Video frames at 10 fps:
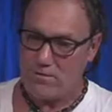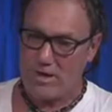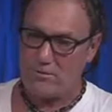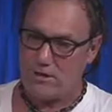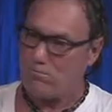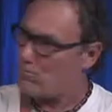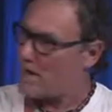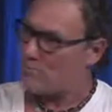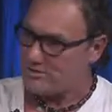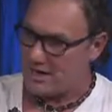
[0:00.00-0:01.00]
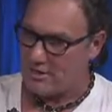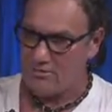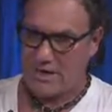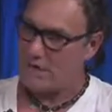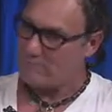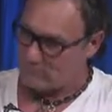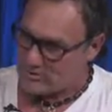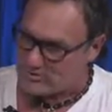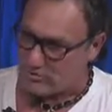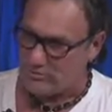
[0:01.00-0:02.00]
And when I retired, after we
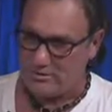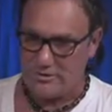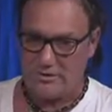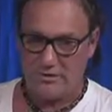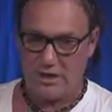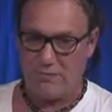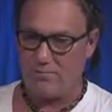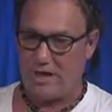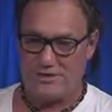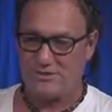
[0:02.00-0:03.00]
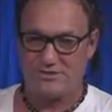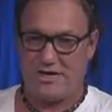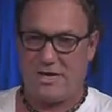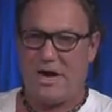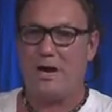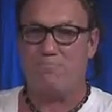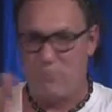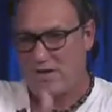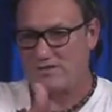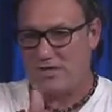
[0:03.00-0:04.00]
sold it, I
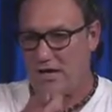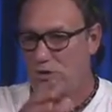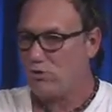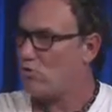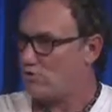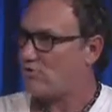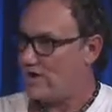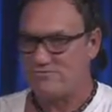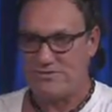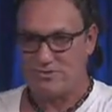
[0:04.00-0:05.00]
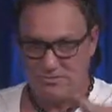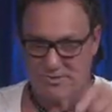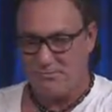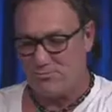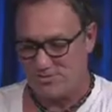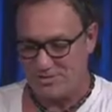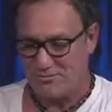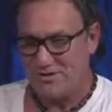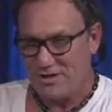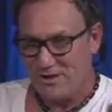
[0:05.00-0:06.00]
embraced a good owner that I've seen here, so I'm endorsing
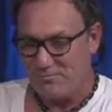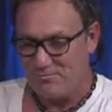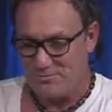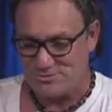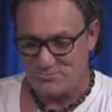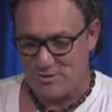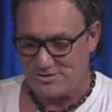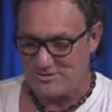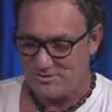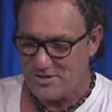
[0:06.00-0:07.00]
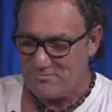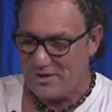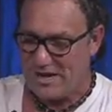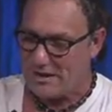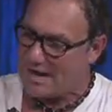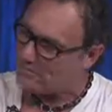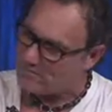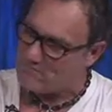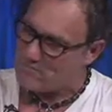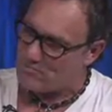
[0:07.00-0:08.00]
him, Mr. Brad Sundin. And I
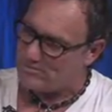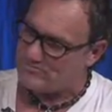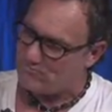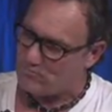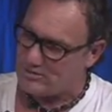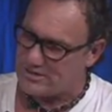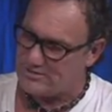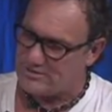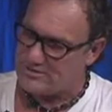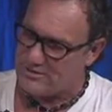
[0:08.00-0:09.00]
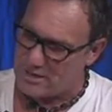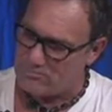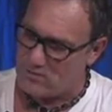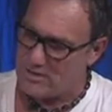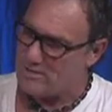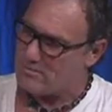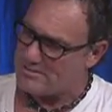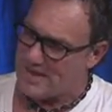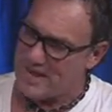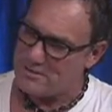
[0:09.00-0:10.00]
love my brothers for what they did to that point. My
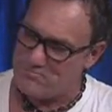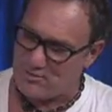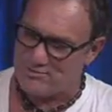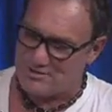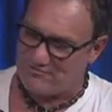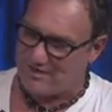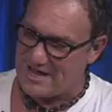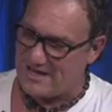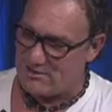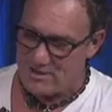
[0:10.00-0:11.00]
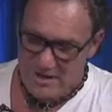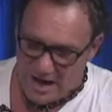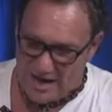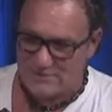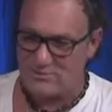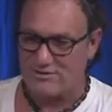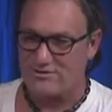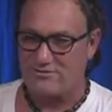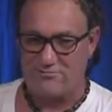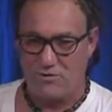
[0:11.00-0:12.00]
dad and brothers never got in there. I took it to
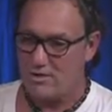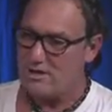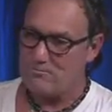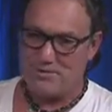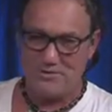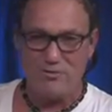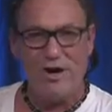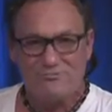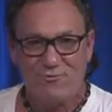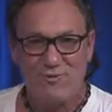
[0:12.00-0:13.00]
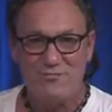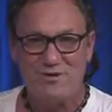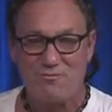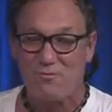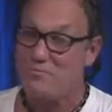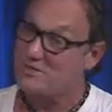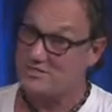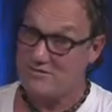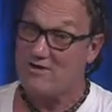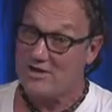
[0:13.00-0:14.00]
the toilet, but you guys voted me #1 because
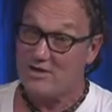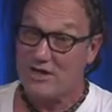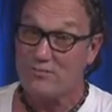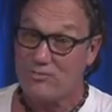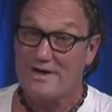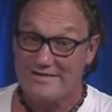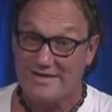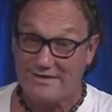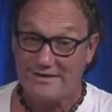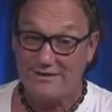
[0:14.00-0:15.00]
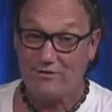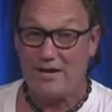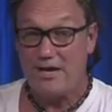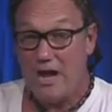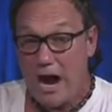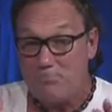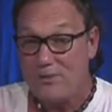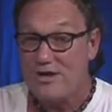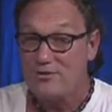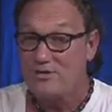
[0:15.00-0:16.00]
you liked what I did, okay? I
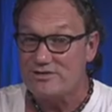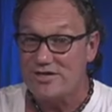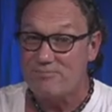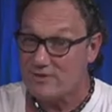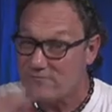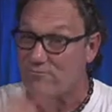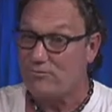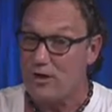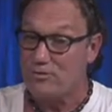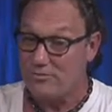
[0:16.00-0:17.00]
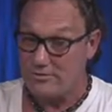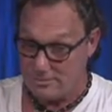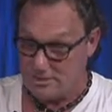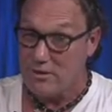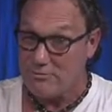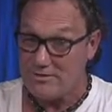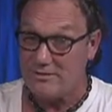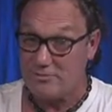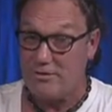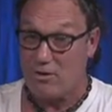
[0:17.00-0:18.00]
plan on doing the same thing if you're allowing me
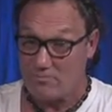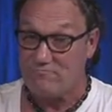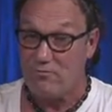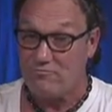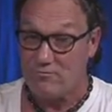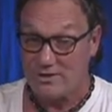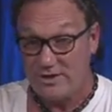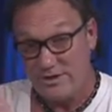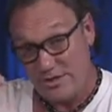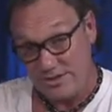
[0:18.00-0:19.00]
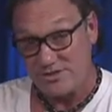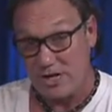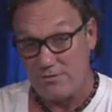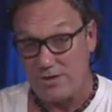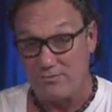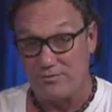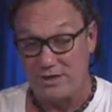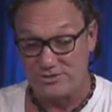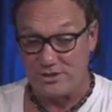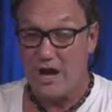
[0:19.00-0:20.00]
to vote for me in this coming up
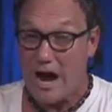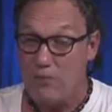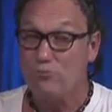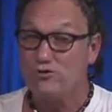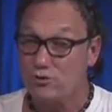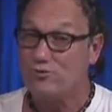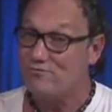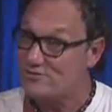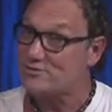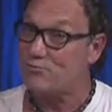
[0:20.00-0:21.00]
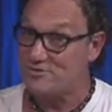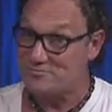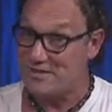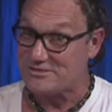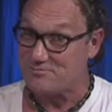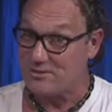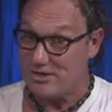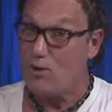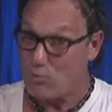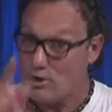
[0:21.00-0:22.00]
election. I will show you fiscal
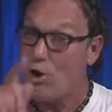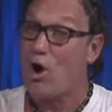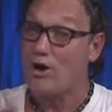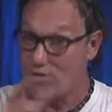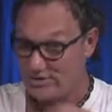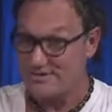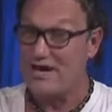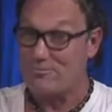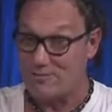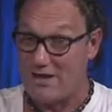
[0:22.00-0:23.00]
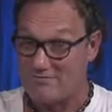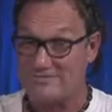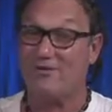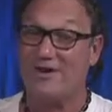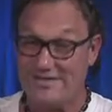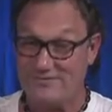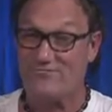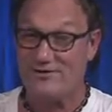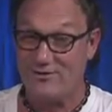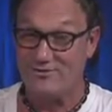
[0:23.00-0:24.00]
responsibility. We're going to audit all these nonprofits that are getting these
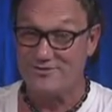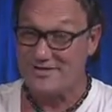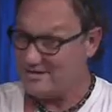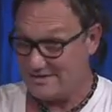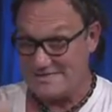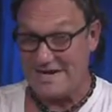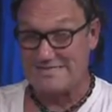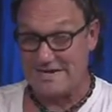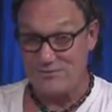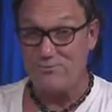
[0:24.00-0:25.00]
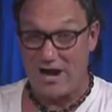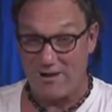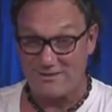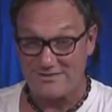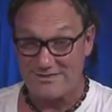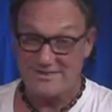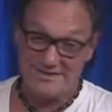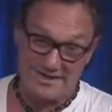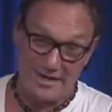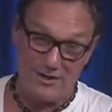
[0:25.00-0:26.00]
free loans. These guys got new cars,
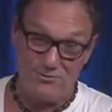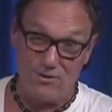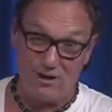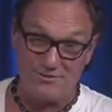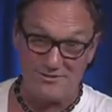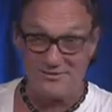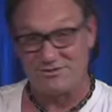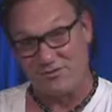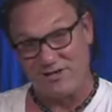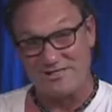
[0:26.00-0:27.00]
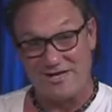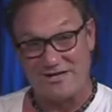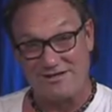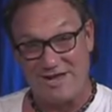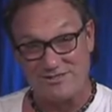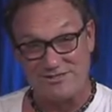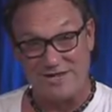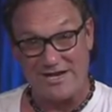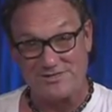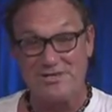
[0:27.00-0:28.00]
they got new houses, their kids out of college
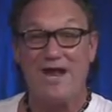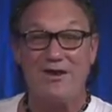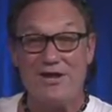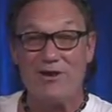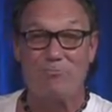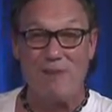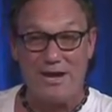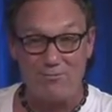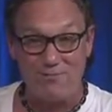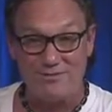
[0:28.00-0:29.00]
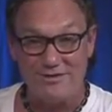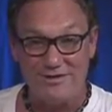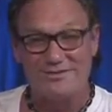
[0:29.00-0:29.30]
education, and then they go bankrupt.